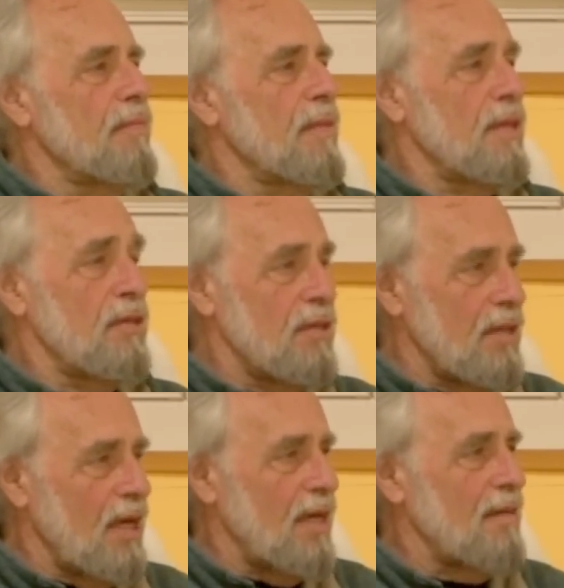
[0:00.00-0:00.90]

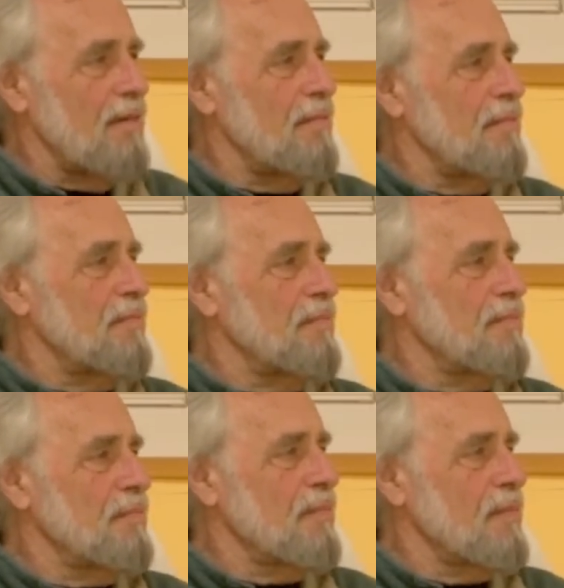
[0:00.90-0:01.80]
Understand?
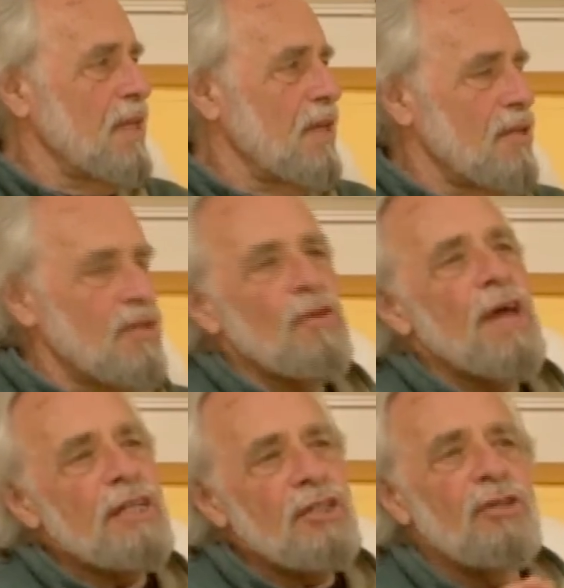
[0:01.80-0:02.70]
So
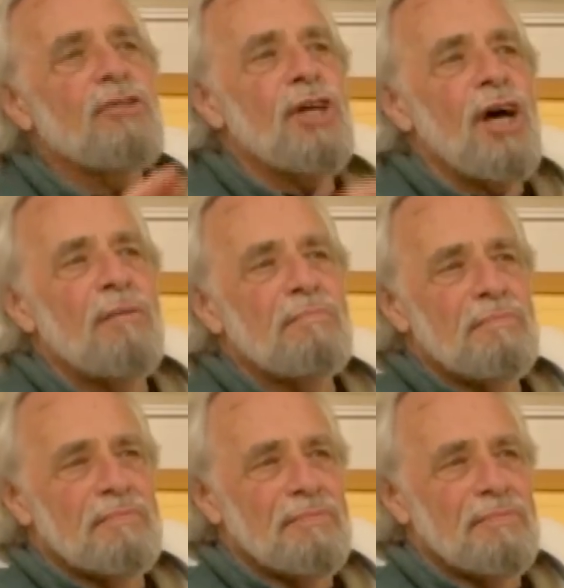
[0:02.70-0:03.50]
that's your job.